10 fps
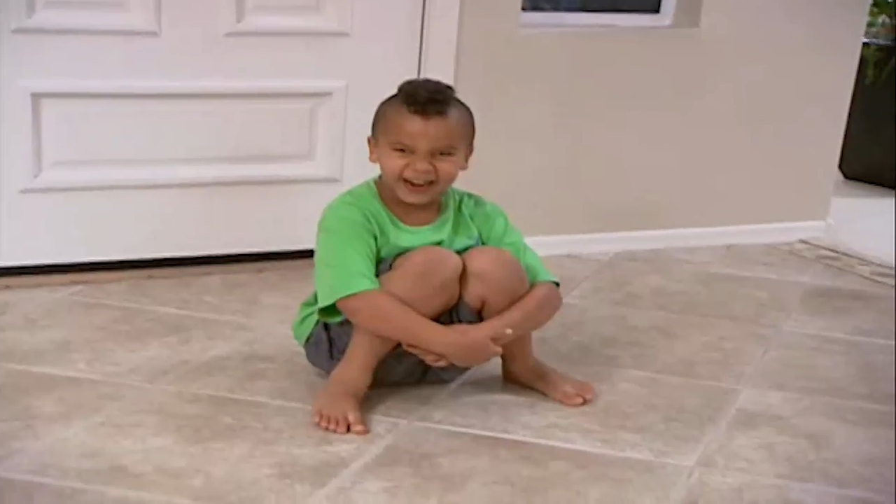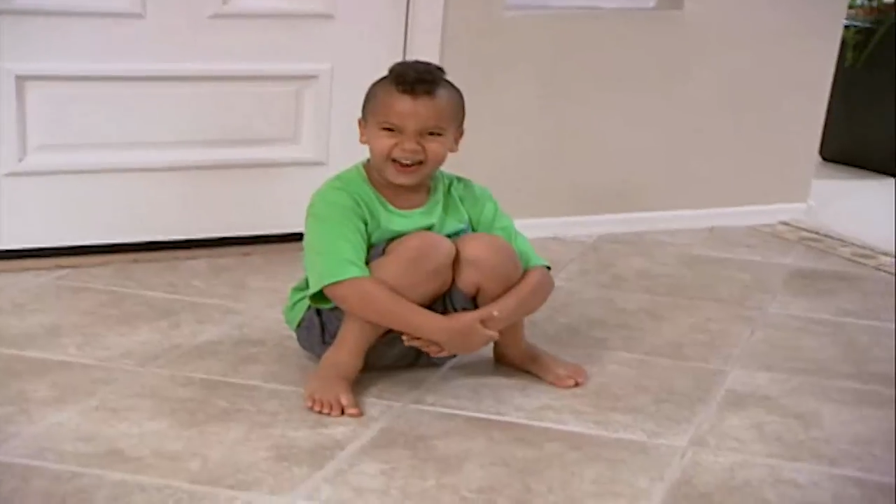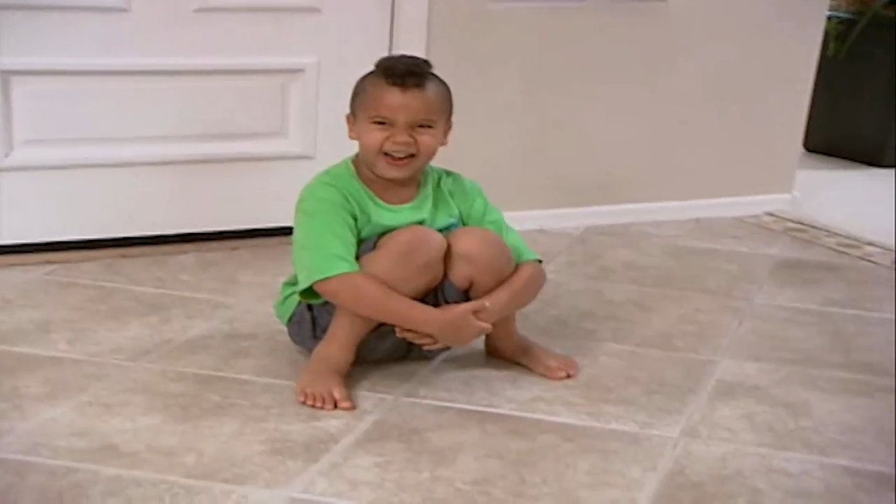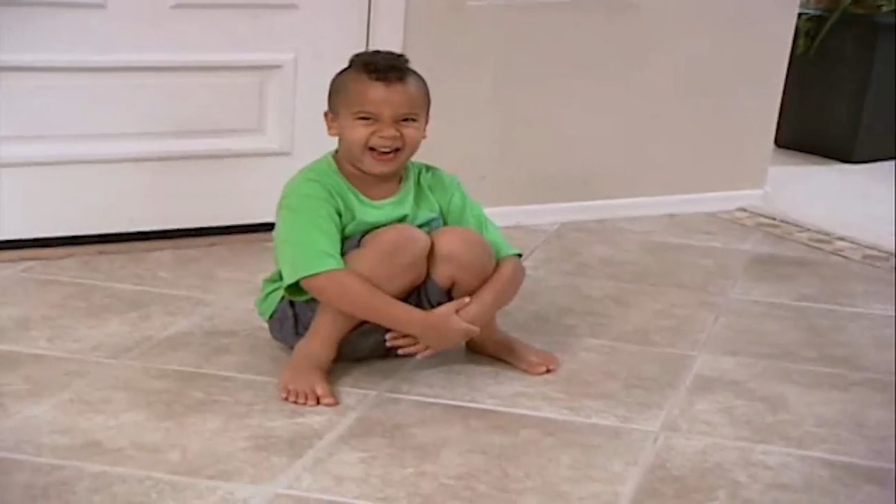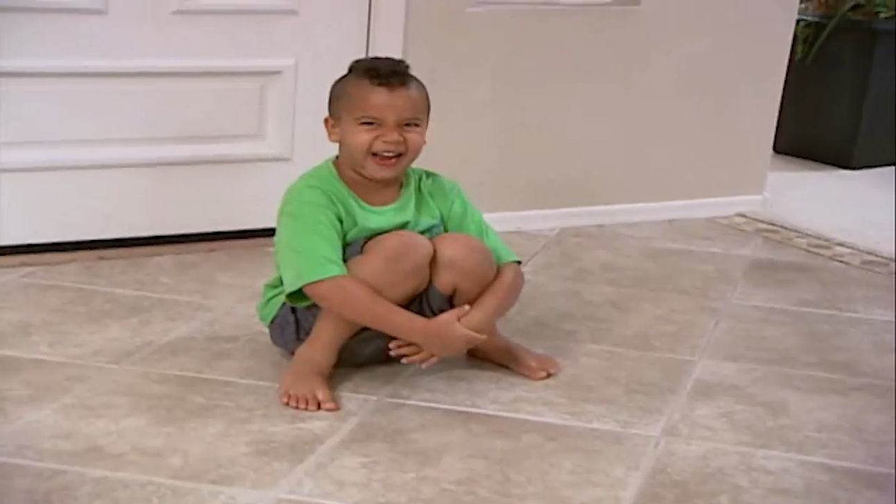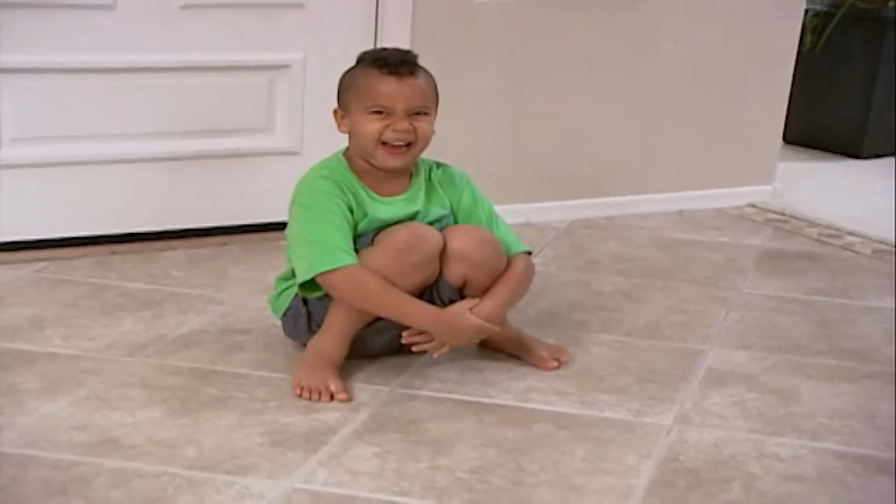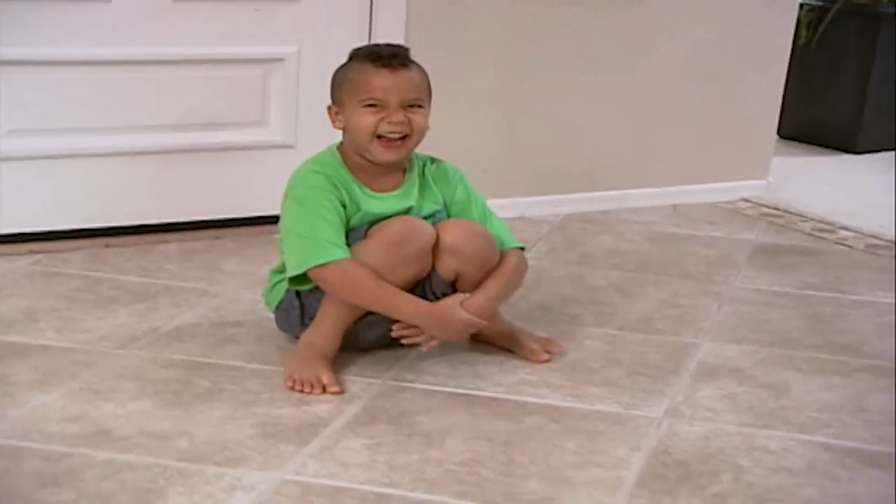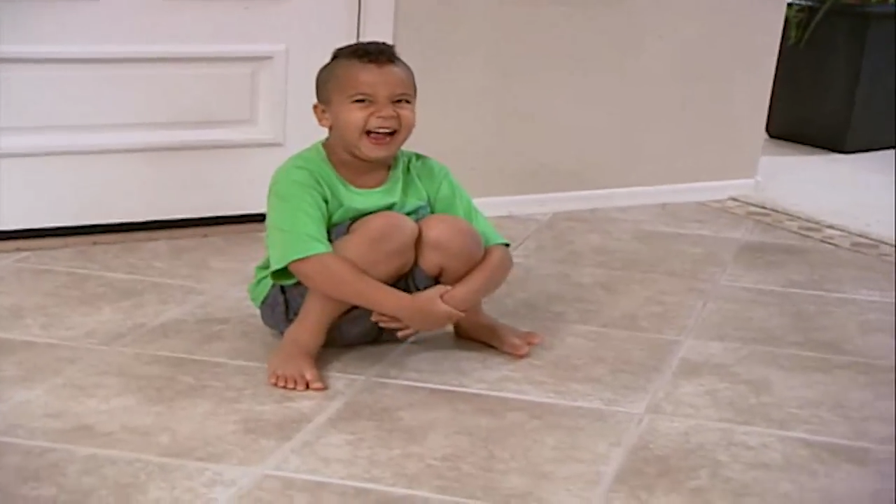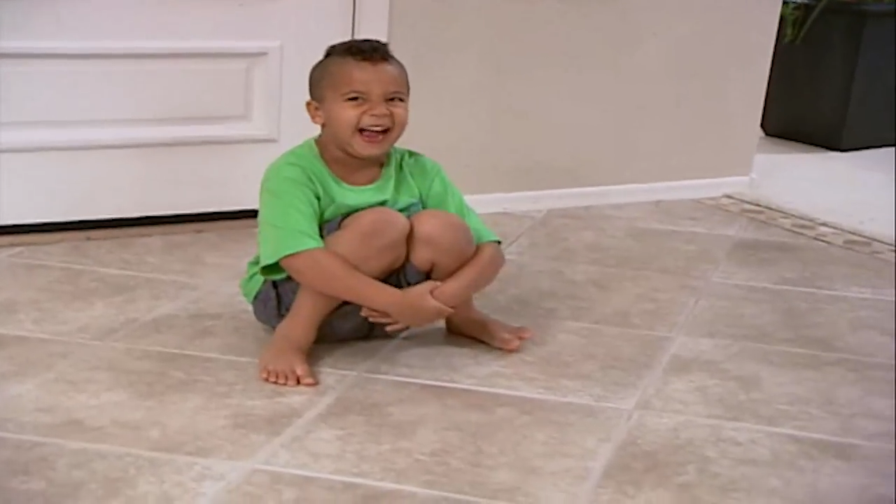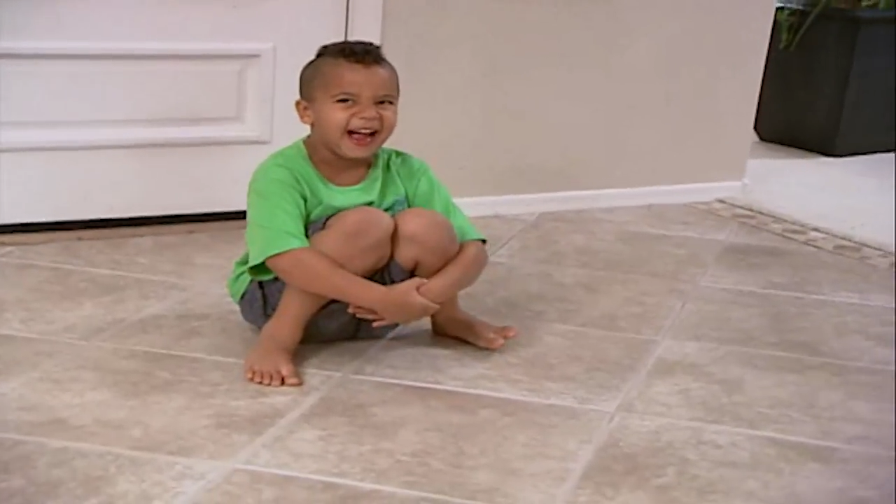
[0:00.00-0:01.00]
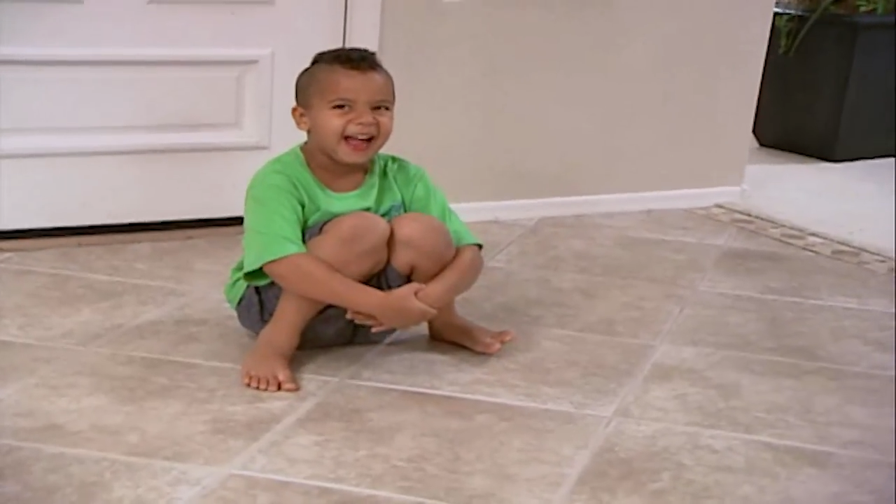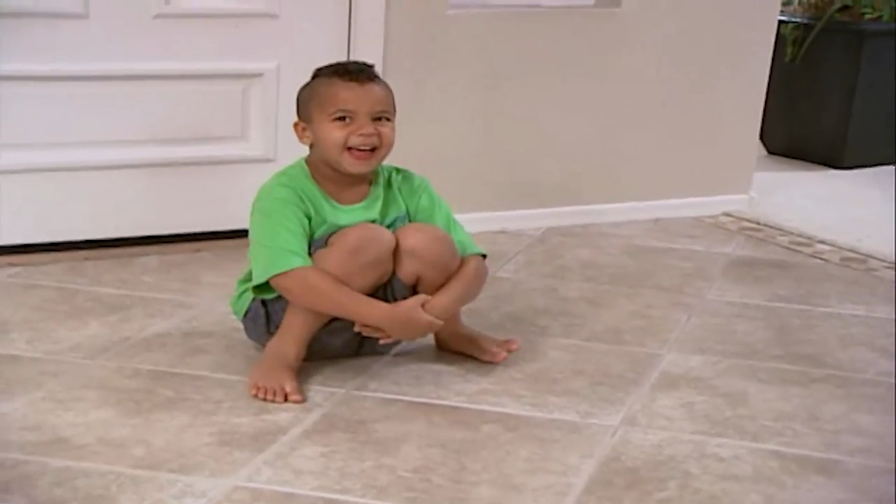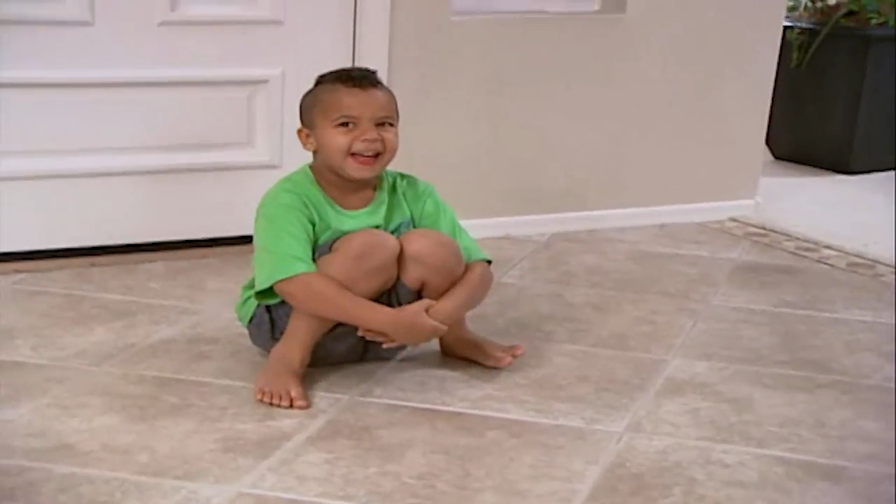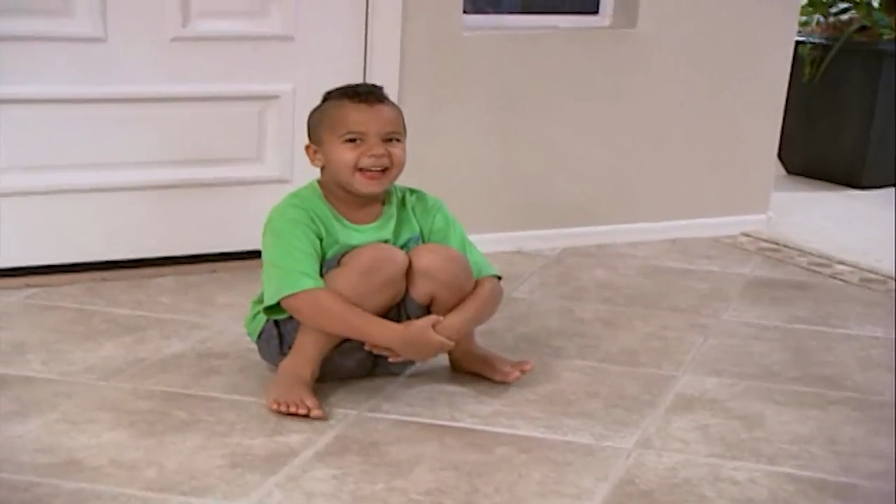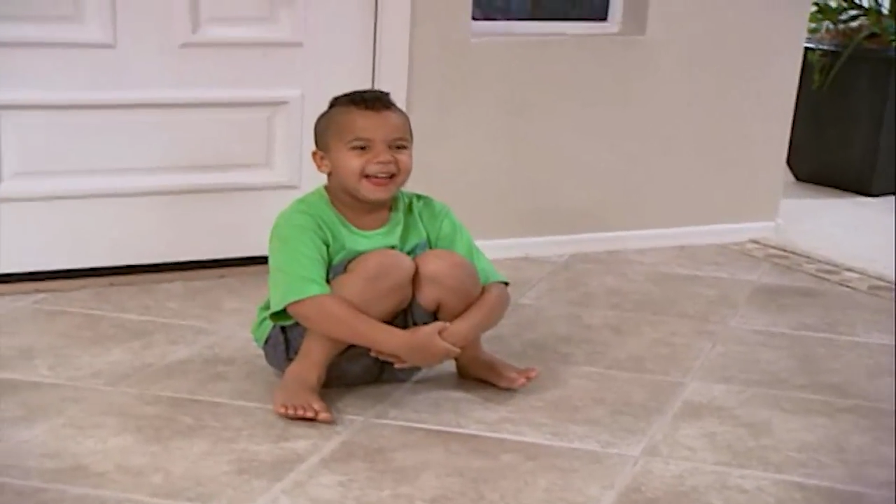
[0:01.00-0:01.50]
This is what you're going to say to
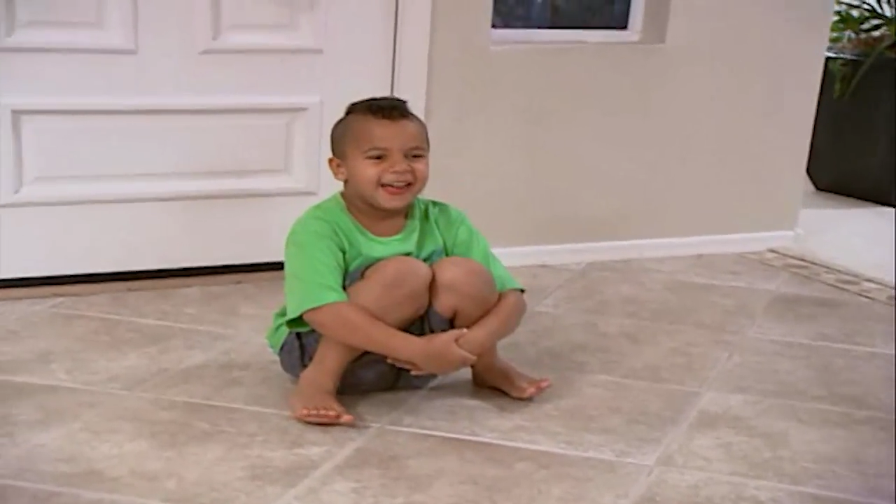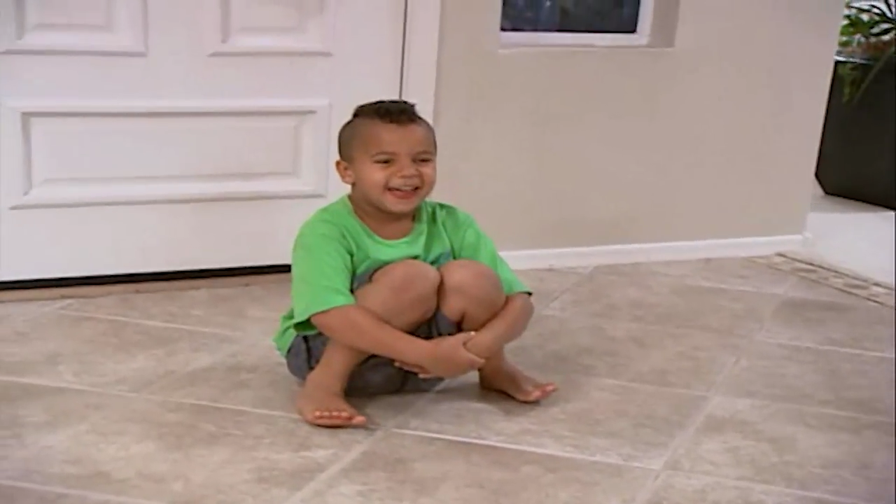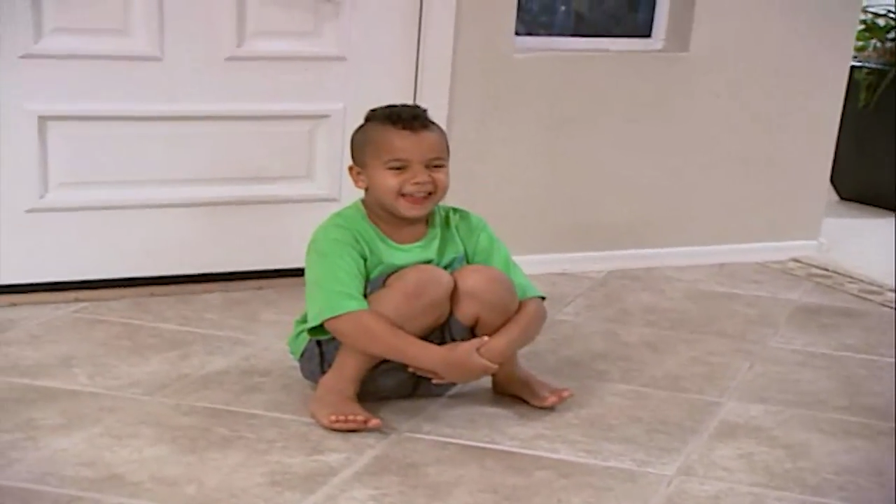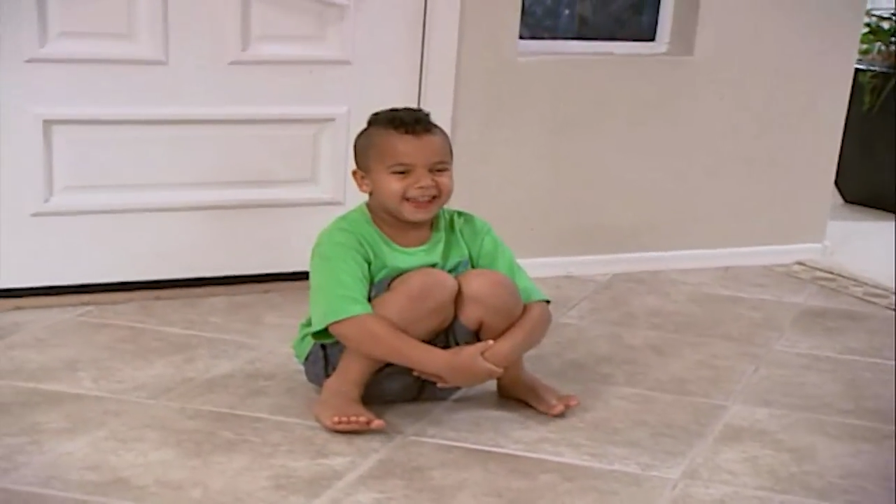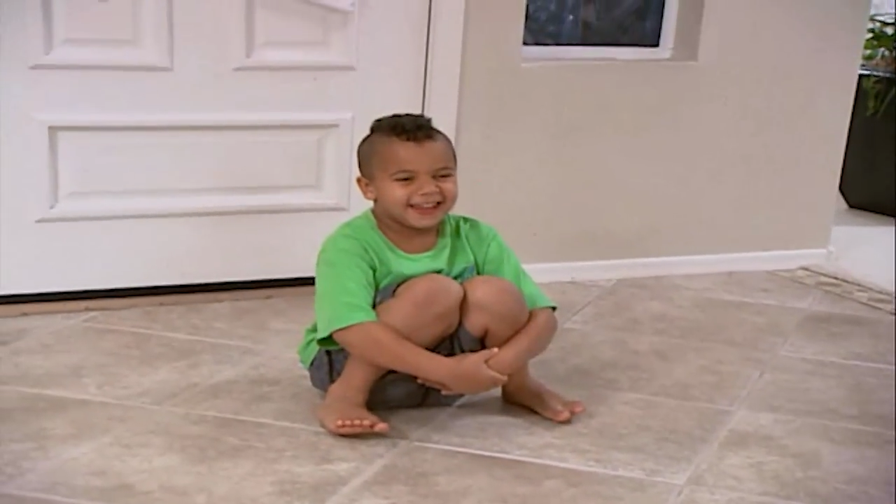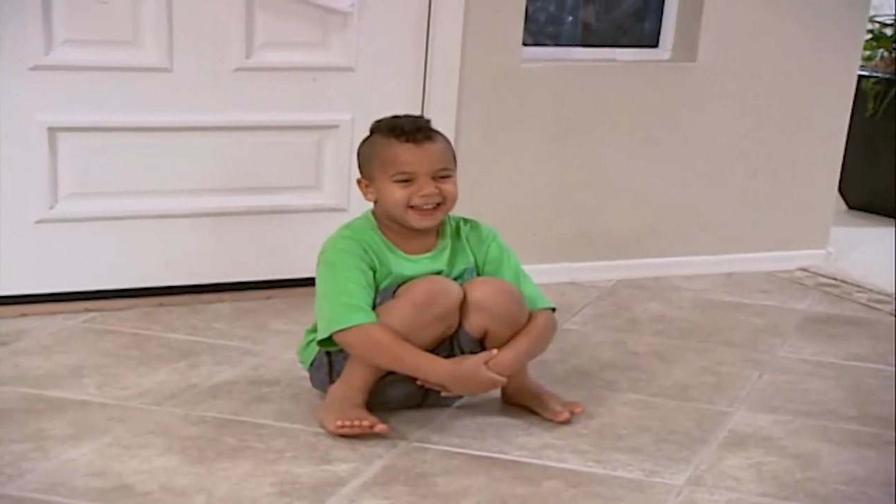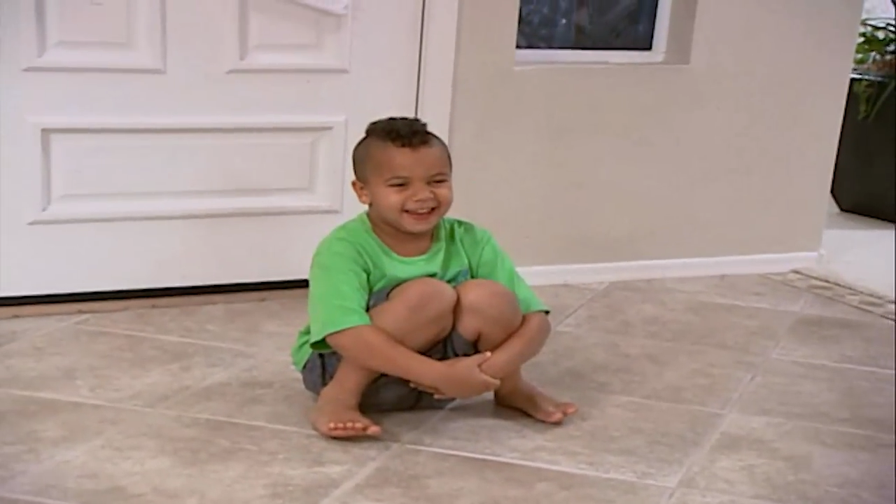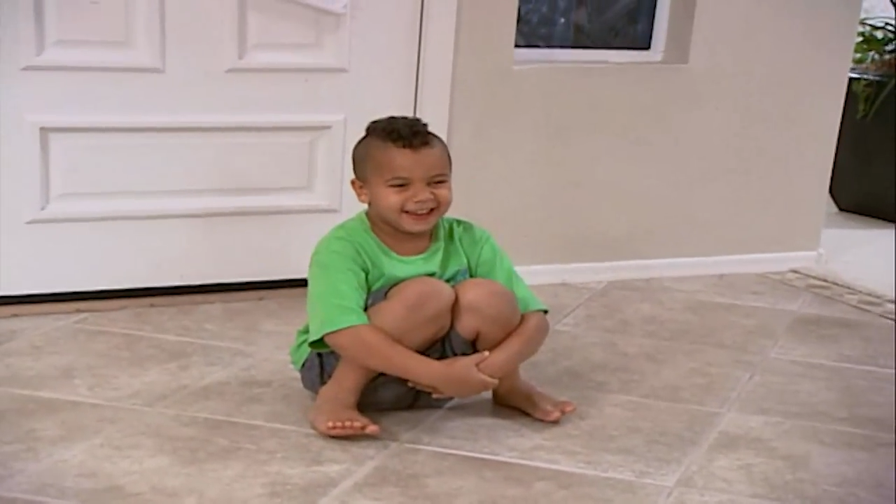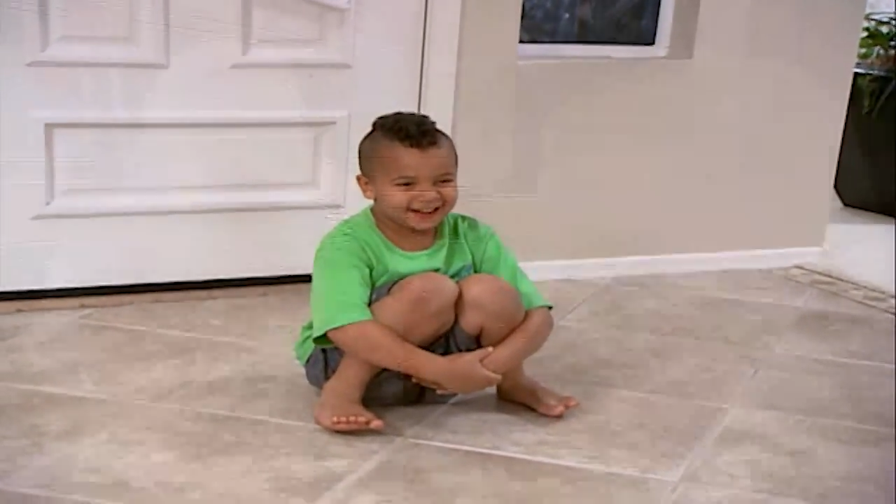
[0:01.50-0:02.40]
him, all right?